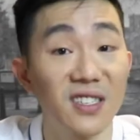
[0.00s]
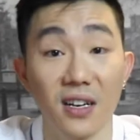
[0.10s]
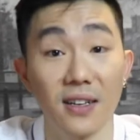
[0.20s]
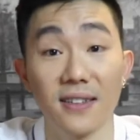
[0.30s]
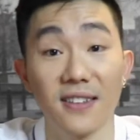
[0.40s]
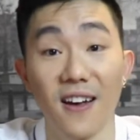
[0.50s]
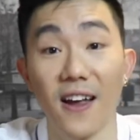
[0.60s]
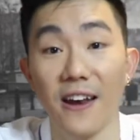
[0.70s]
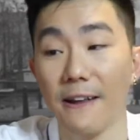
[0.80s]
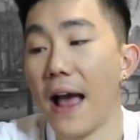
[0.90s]
stuck
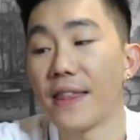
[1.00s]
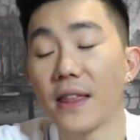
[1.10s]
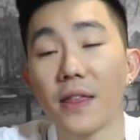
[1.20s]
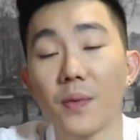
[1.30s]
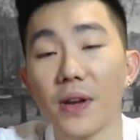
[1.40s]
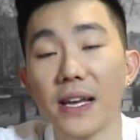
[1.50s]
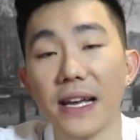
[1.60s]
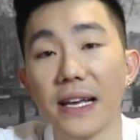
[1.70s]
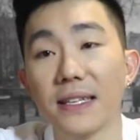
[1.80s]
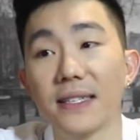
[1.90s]
inside and then three
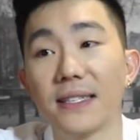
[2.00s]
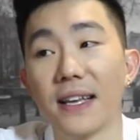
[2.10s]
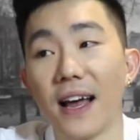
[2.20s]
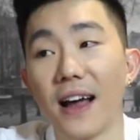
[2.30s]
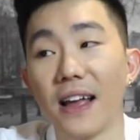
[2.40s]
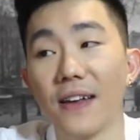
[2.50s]
is uh,